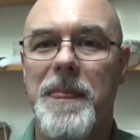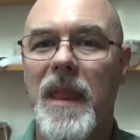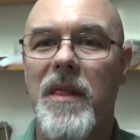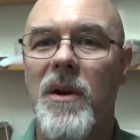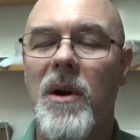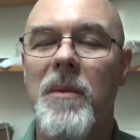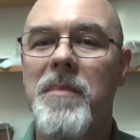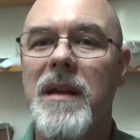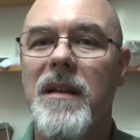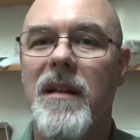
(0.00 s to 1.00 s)
There
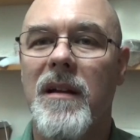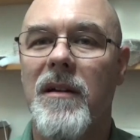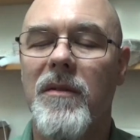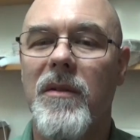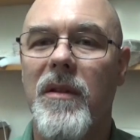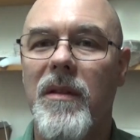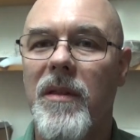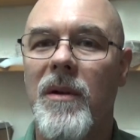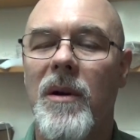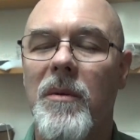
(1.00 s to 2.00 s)

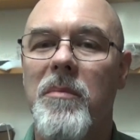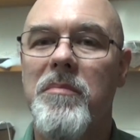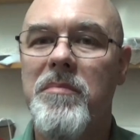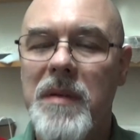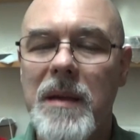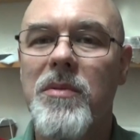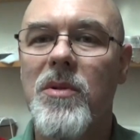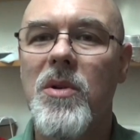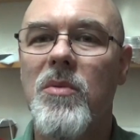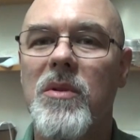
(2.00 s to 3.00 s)
are
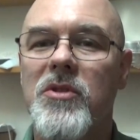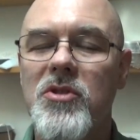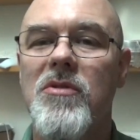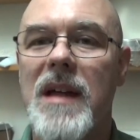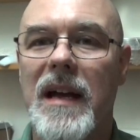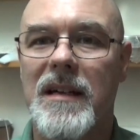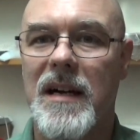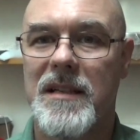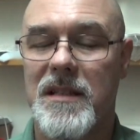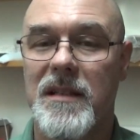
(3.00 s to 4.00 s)
people who will do that
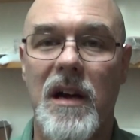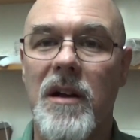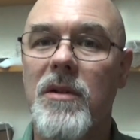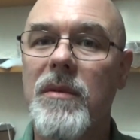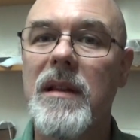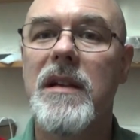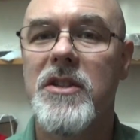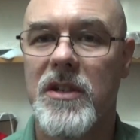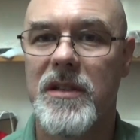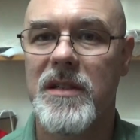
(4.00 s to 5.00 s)
constantly. Other
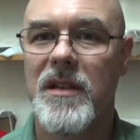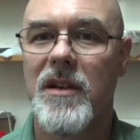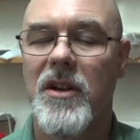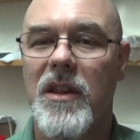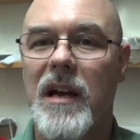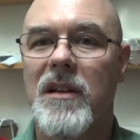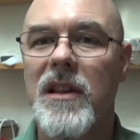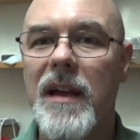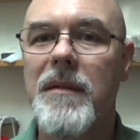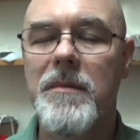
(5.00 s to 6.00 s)
religions that
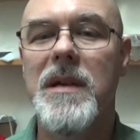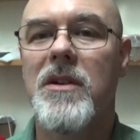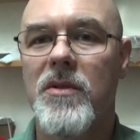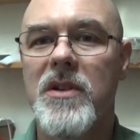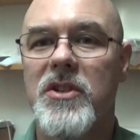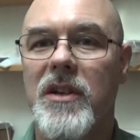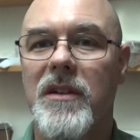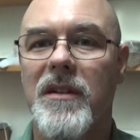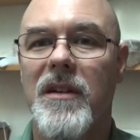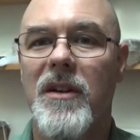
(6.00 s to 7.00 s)
claim to be
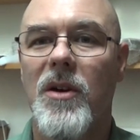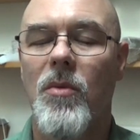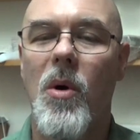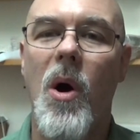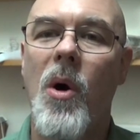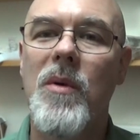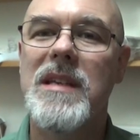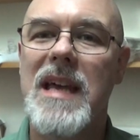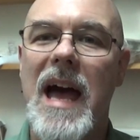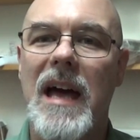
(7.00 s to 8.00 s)
Christian will
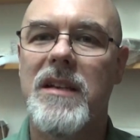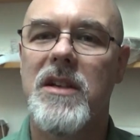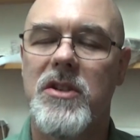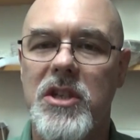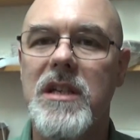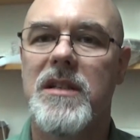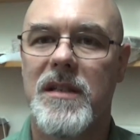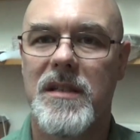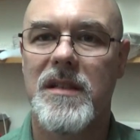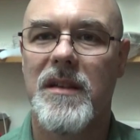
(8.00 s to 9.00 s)
always add to
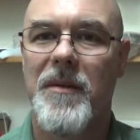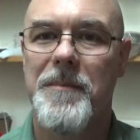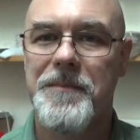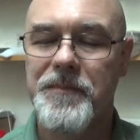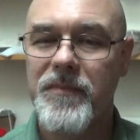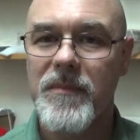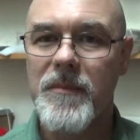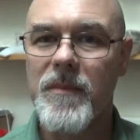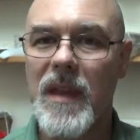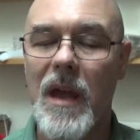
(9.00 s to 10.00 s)
Jesus.
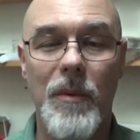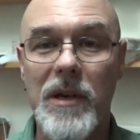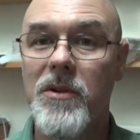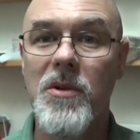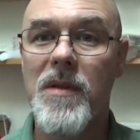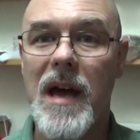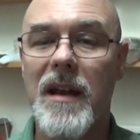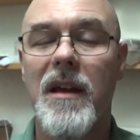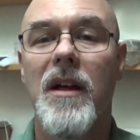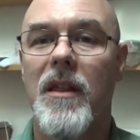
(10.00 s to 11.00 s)
And when you do
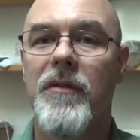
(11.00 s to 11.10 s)
that, the